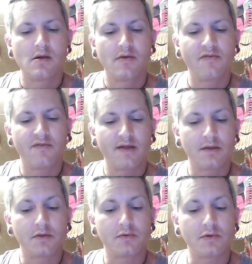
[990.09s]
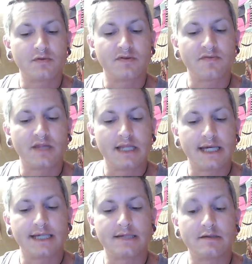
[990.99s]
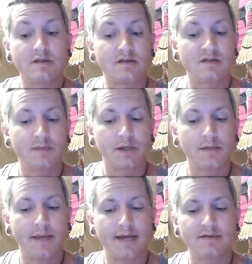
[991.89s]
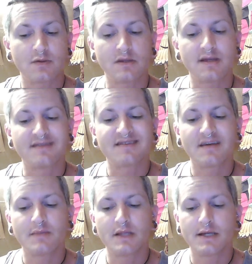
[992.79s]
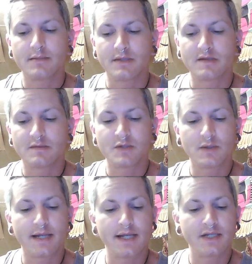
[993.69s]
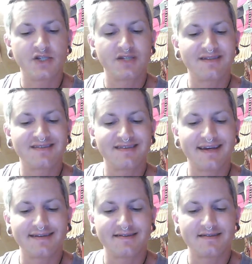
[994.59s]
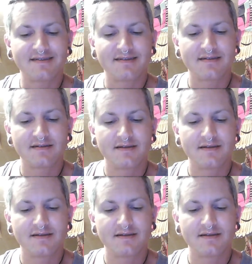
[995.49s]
follow the routes of the lays, spirit paths, or landscape alignments between ancient sites.